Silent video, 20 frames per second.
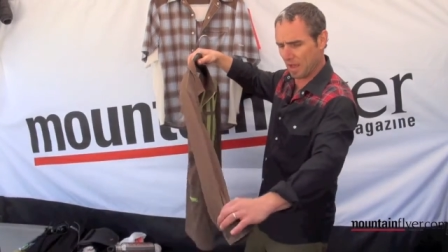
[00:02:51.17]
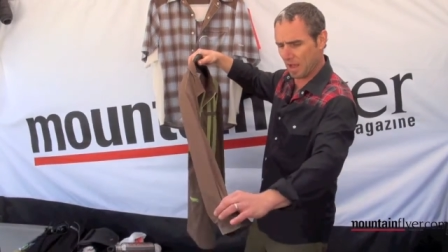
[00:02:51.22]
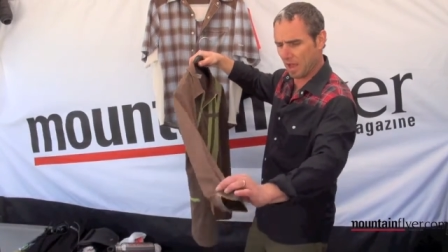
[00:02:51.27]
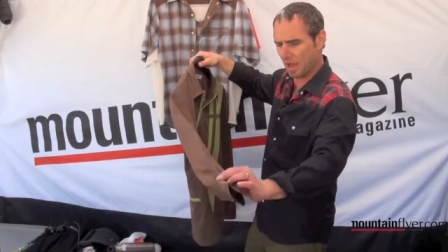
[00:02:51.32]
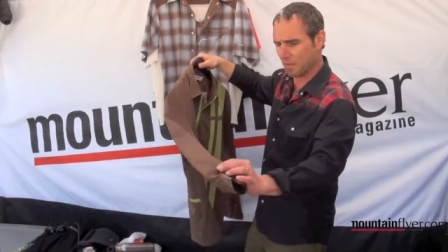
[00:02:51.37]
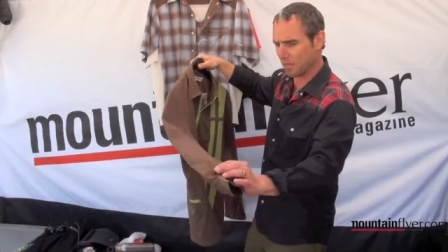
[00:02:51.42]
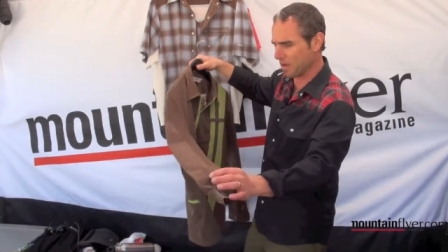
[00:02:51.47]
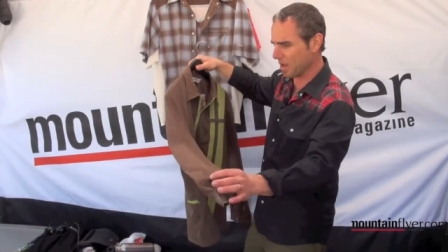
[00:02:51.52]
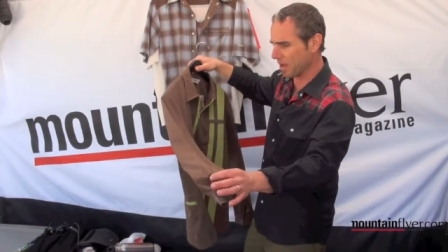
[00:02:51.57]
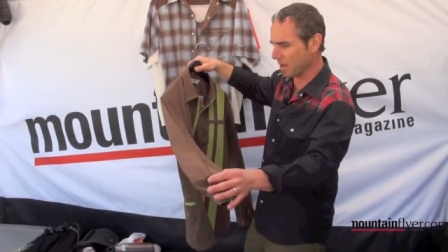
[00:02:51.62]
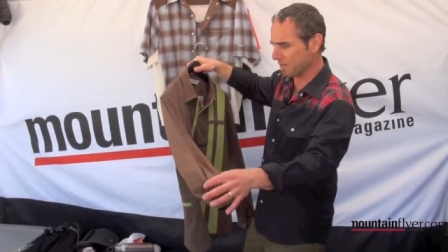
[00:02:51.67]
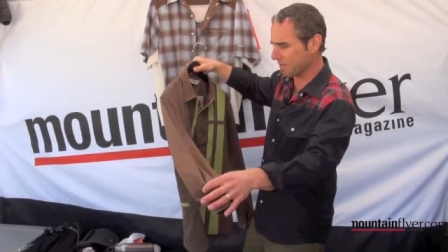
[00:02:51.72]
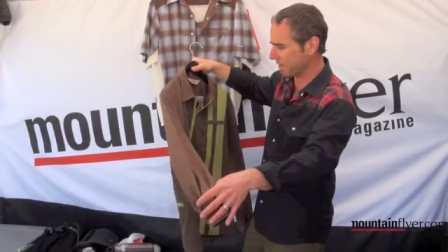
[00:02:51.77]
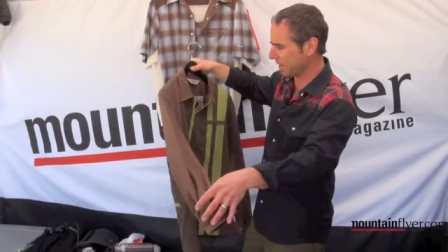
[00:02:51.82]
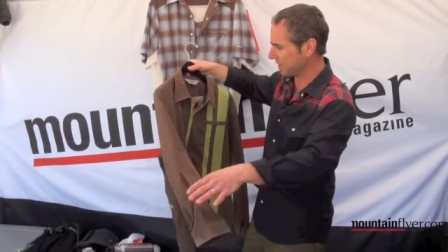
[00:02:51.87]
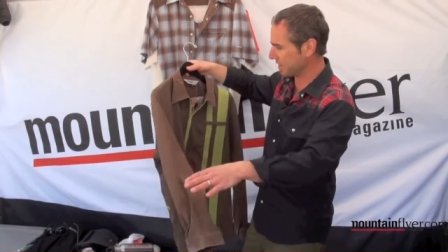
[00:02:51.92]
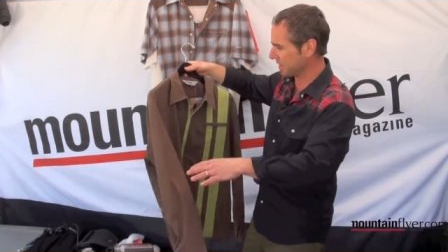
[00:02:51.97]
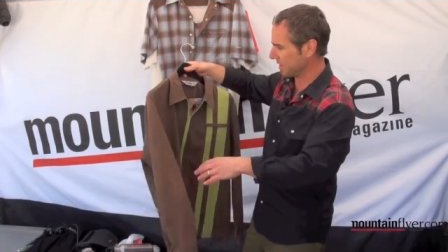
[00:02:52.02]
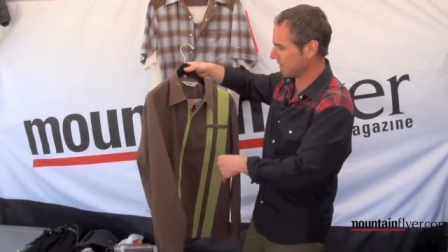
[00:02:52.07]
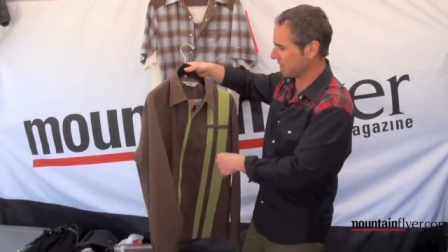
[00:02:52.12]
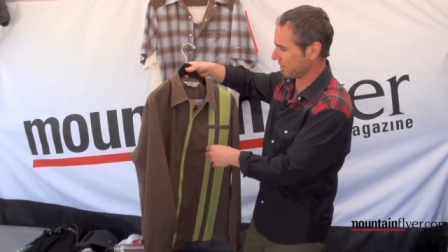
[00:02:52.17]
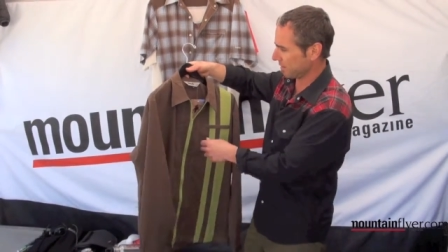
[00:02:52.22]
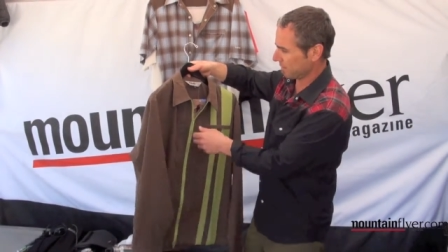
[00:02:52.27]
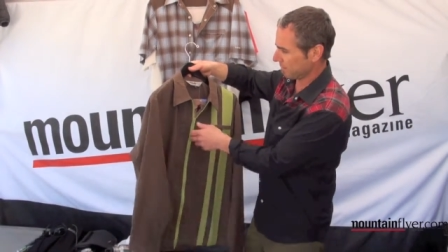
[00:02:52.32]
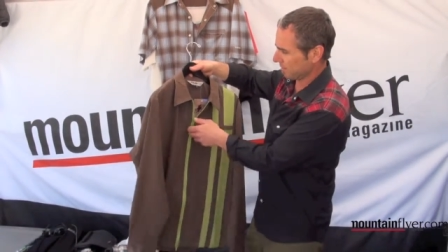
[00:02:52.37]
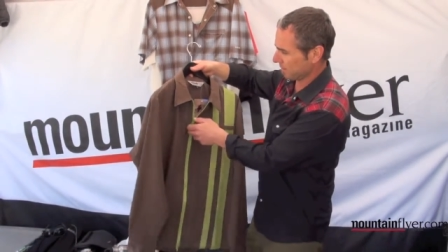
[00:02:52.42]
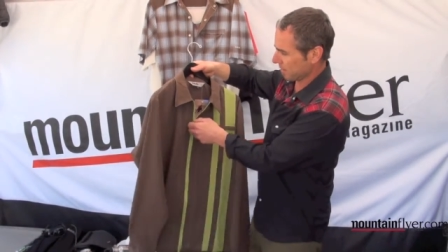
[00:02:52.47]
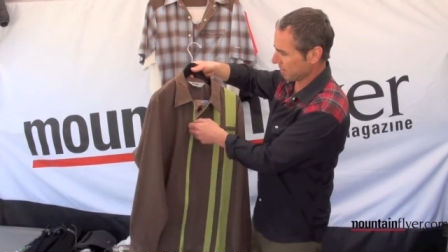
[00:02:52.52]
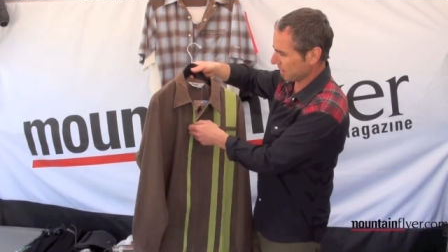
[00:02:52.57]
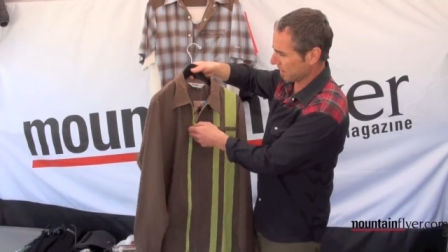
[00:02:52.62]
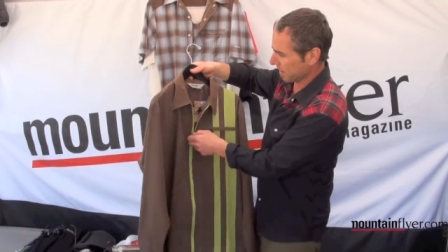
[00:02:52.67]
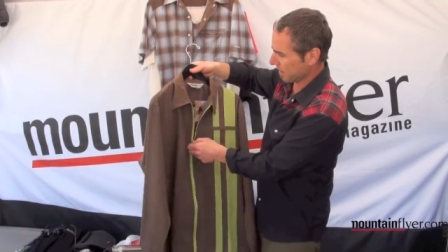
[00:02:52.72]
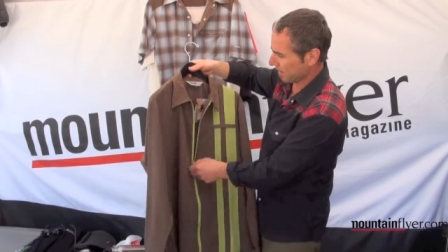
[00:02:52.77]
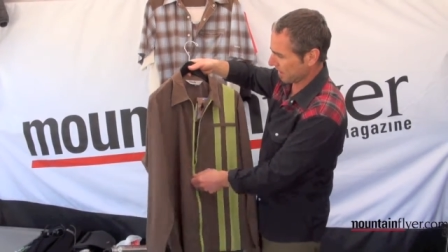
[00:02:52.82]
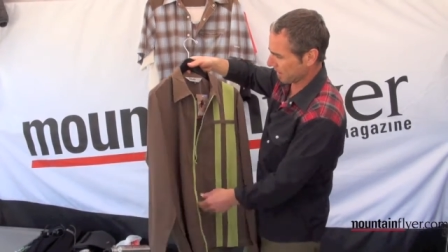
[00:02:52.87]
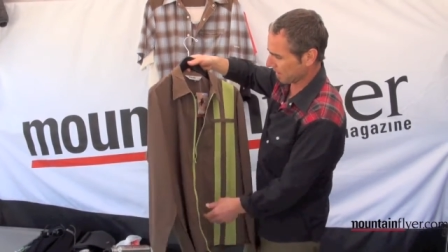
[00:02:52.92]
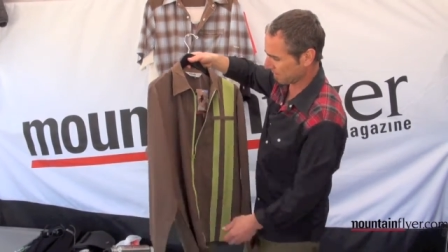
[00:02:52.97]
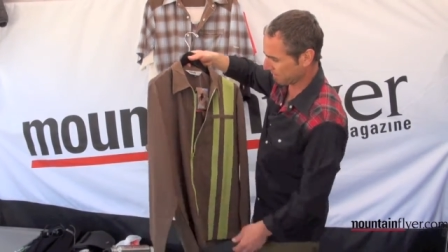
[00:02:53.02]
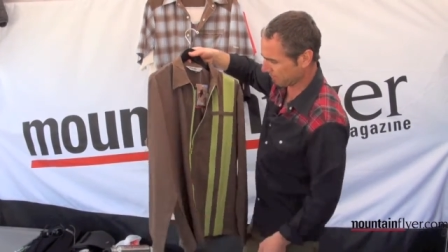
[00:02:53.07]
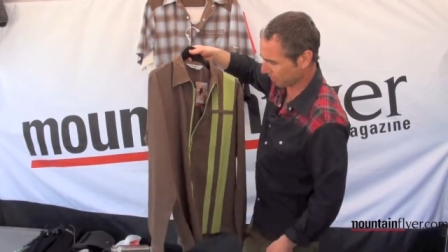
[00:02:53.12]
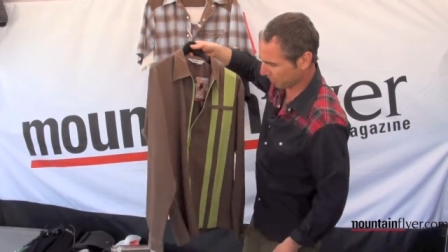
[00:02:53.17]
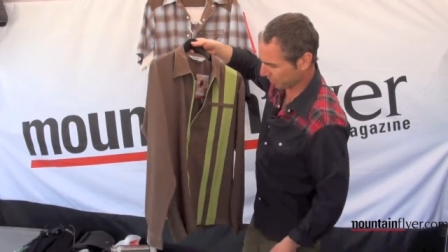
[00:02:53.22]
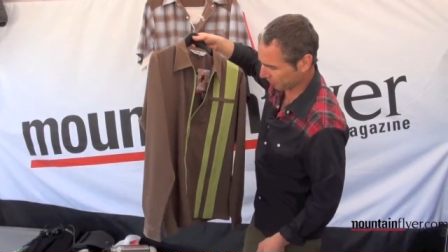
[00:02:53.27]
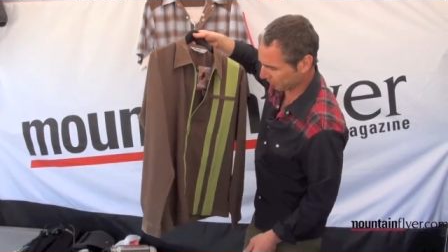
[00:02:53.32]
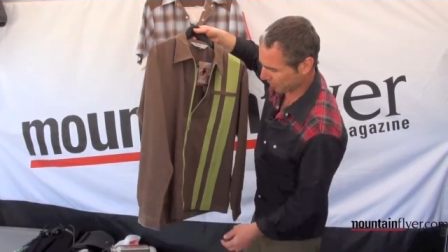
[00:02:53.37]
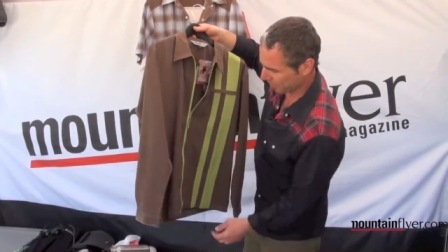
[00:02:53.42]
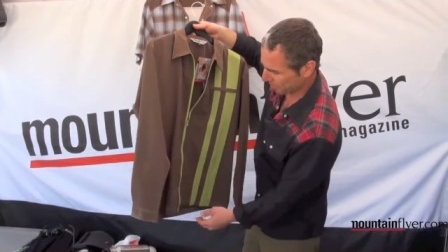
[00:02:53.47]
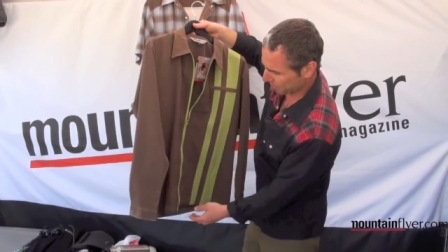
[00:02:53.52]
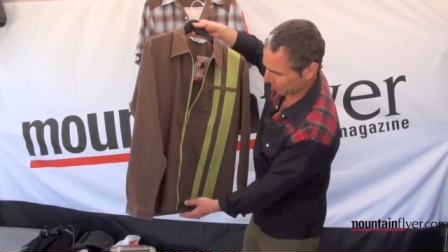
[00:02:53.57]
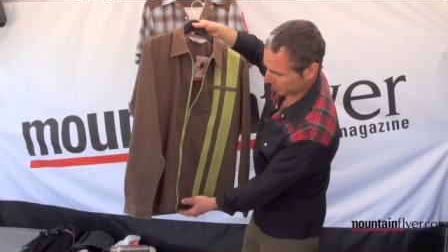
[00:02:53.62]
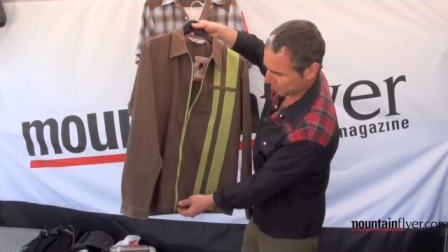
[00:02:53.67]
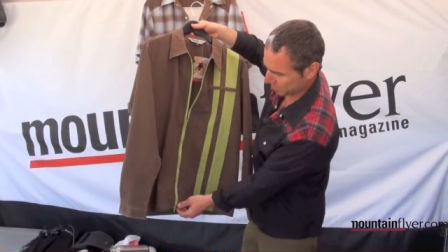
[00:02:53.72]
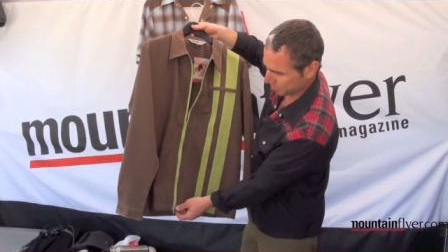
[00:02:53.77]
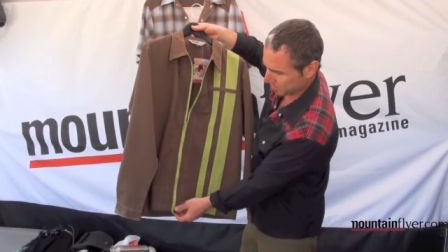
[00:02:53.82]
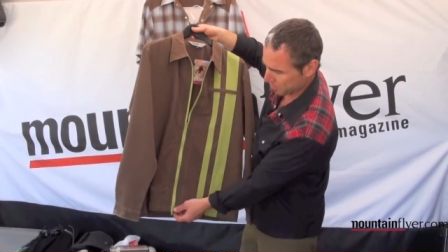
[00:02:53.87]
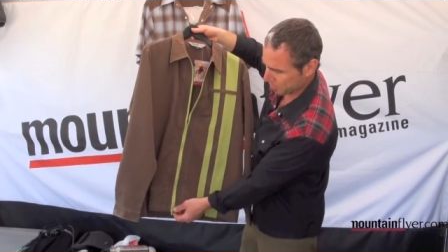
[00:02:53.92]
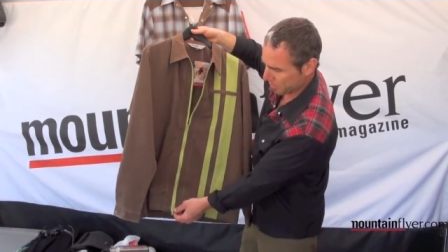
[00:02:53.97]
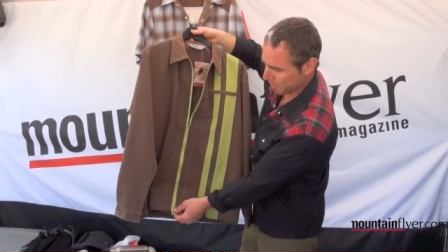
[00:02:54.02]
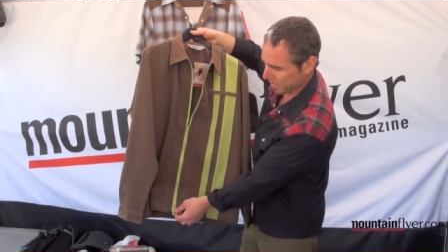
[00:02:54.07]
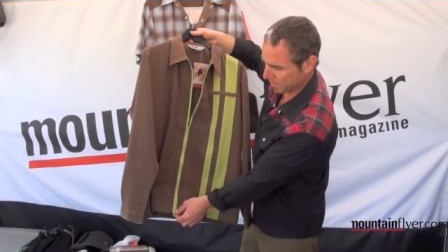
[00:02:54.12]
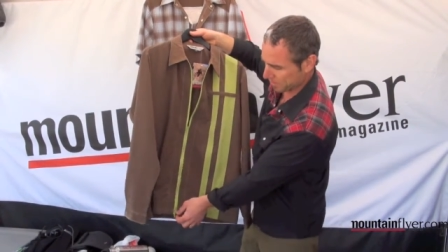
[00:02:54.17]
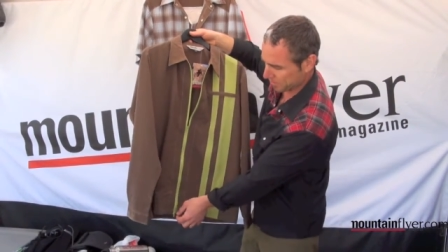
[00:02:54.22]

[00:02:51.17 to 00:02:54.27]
Non-vented, got a full zip that's two-way,